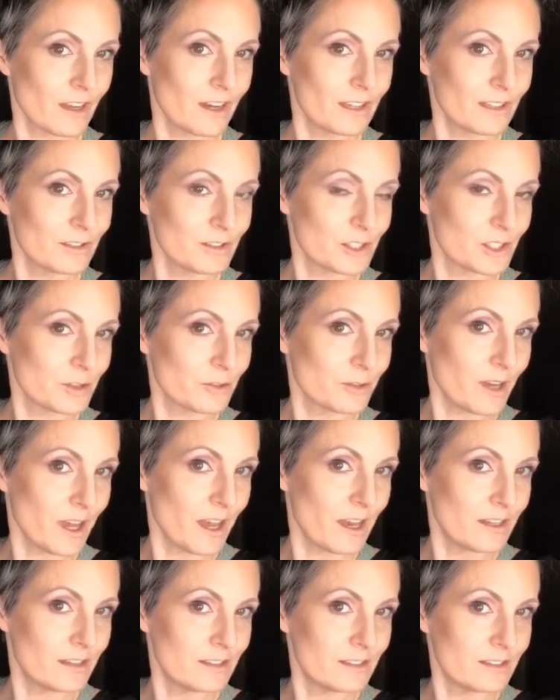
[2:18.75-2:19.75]
I also
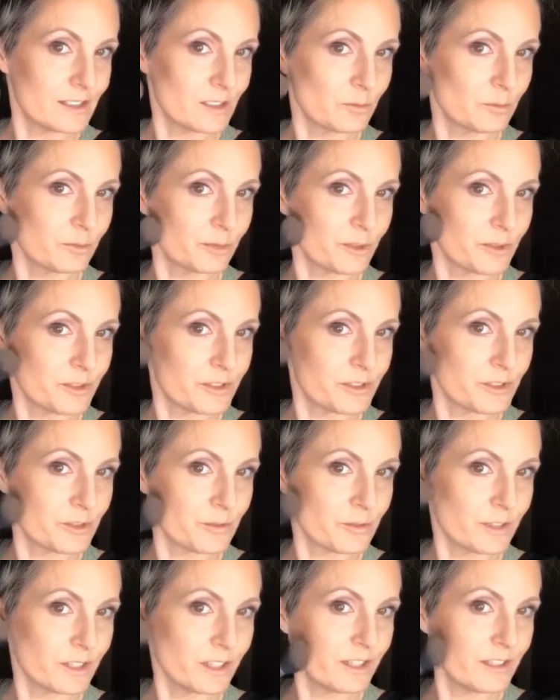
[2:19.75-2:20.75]
added some
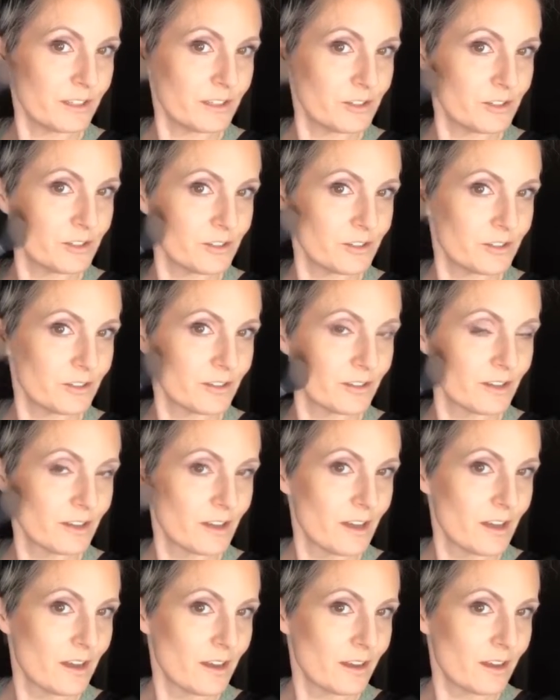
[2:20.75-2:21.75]
bronzer here
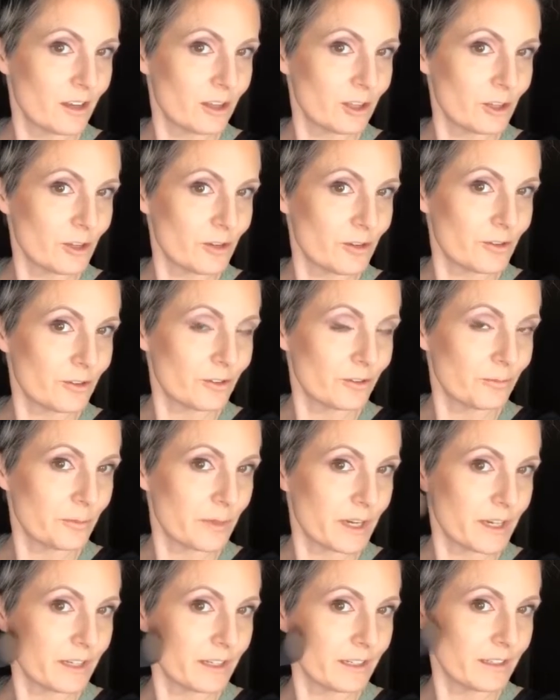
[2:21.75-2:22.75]
along
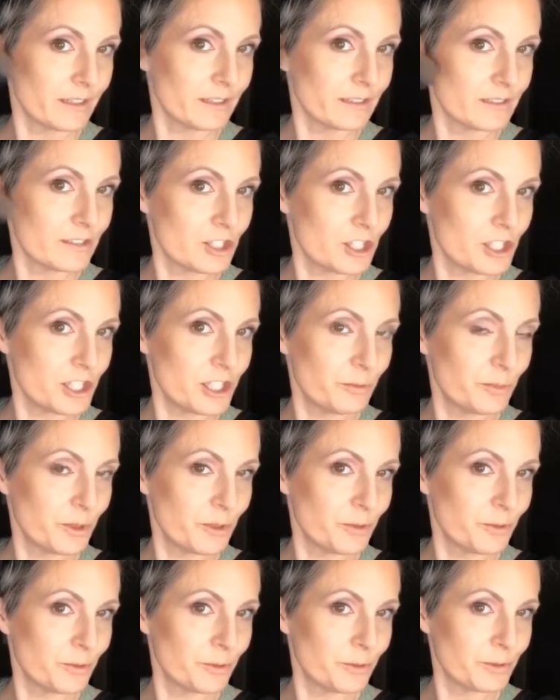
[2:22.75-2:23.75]
my
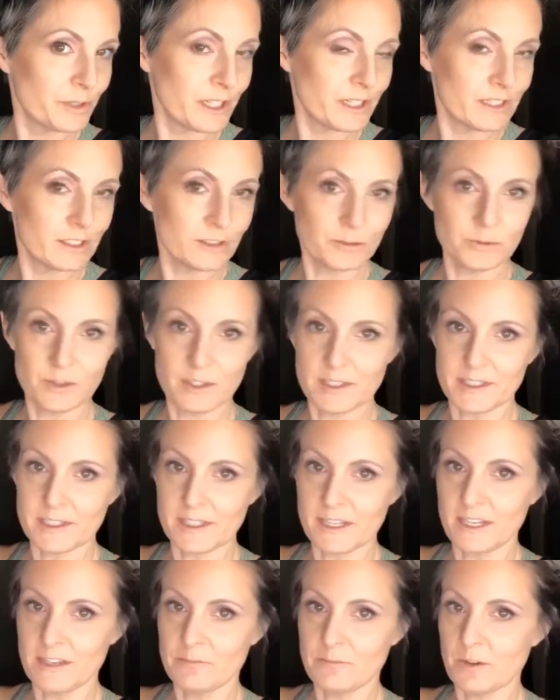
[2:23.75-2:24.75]
cheekbone, and I'll do the
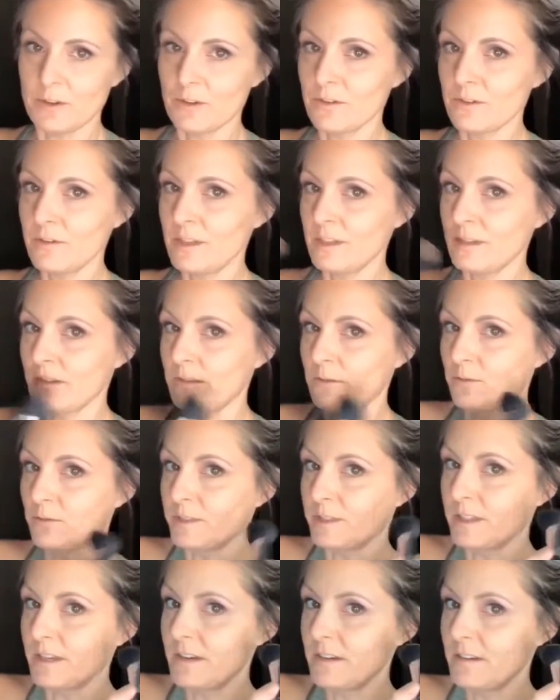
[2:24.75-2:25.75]
same on the other
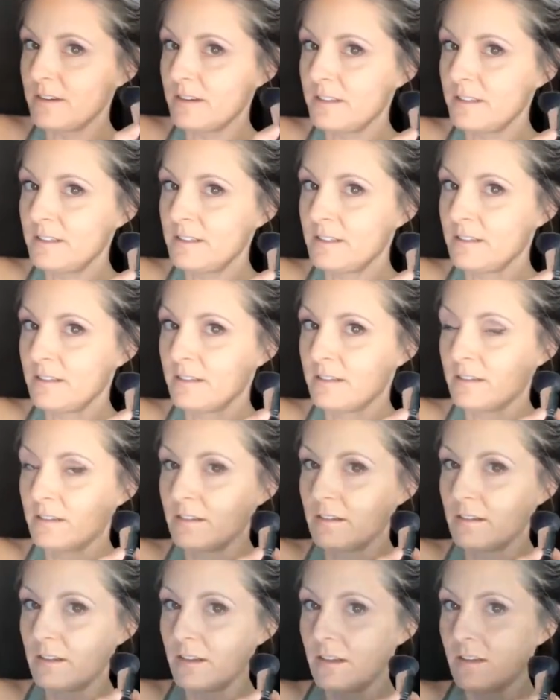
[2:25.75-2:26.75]
side.
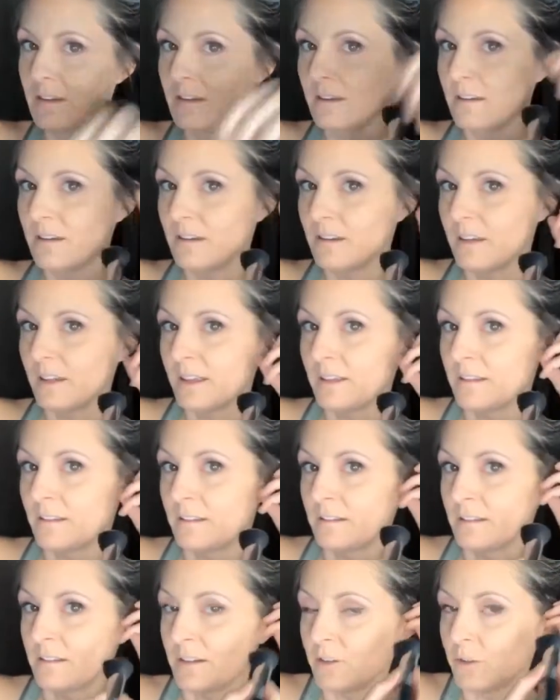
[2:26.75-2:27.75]

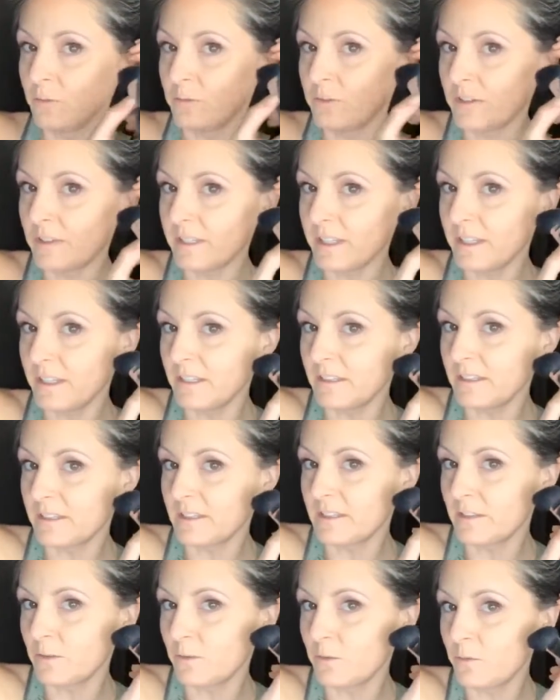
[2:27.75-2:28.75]
And I hope the lighting
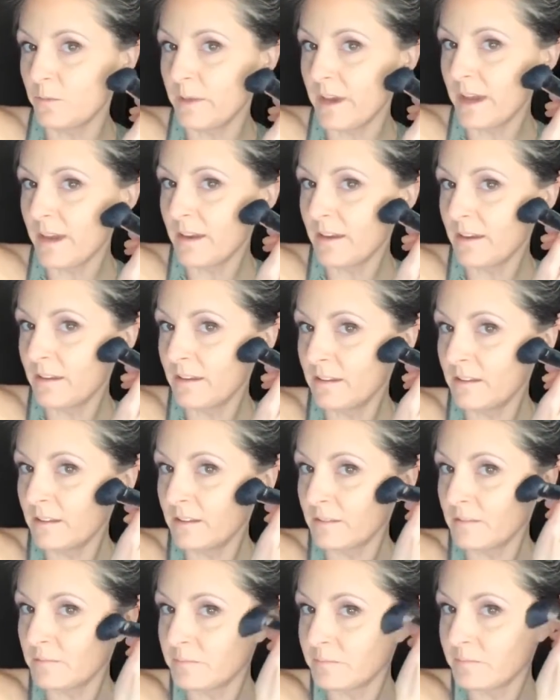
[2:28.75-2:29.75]
doesn't go bad.
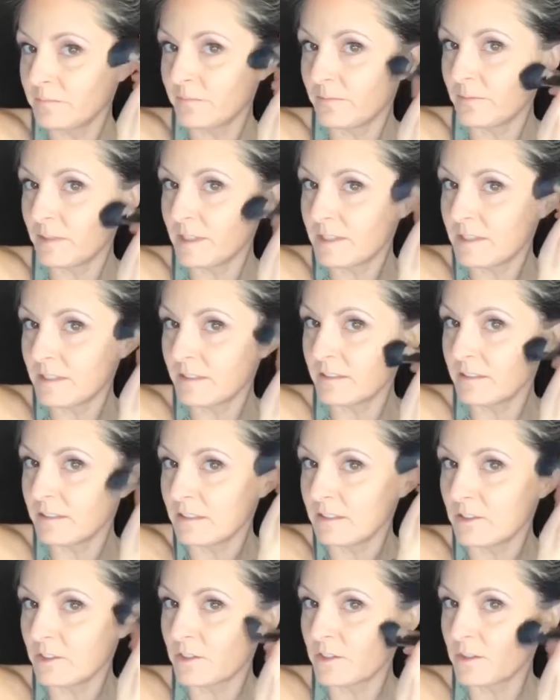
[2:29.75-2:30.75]

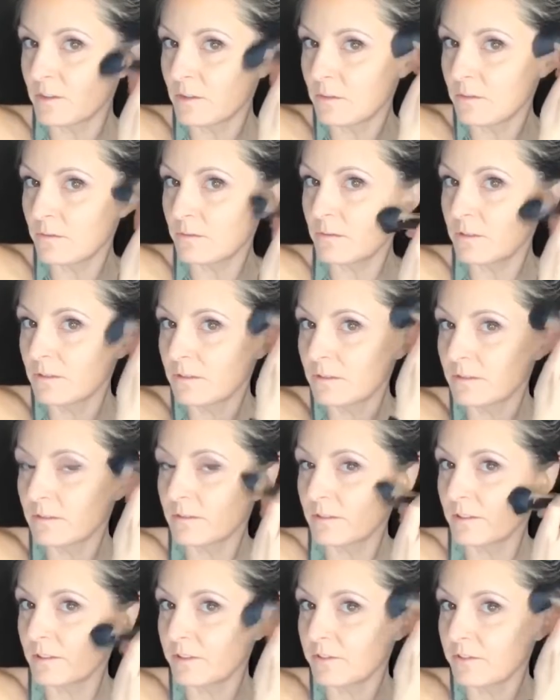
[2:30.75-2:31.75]
Basically, I just go
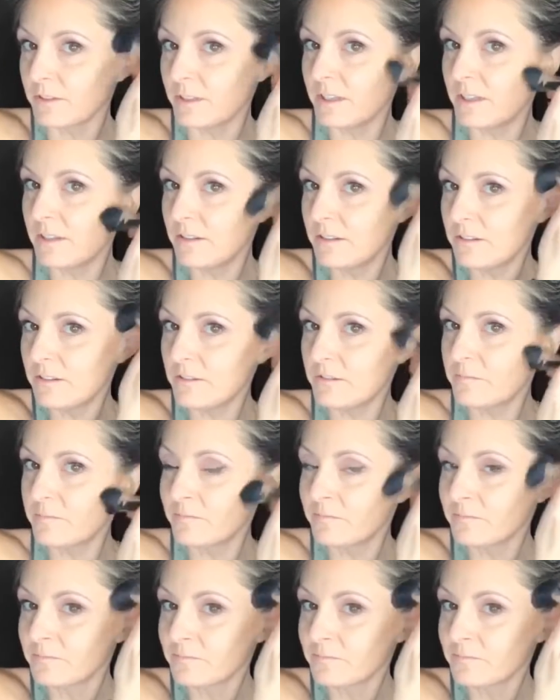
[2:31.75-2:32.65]
along here,